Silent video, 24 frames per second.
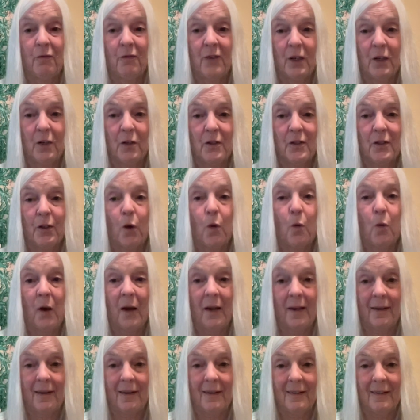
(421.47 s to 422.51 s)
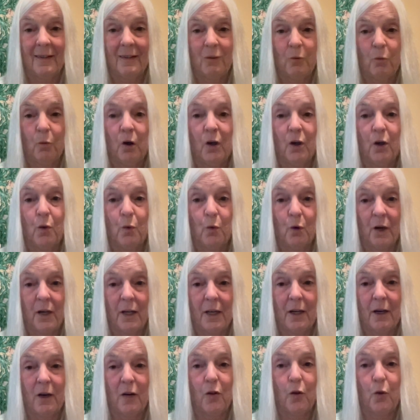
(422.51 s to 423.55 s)
fears away while you're
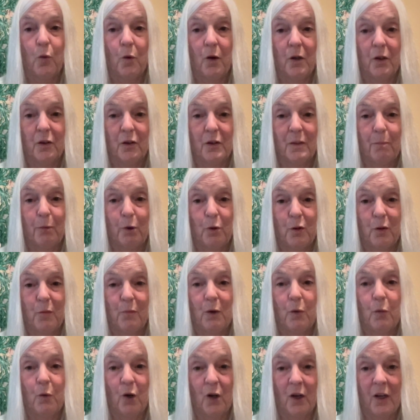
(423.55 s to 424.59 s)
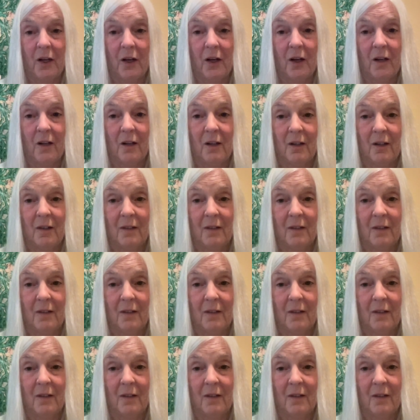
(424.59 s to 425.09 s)
working on the one you're supposed to be working on.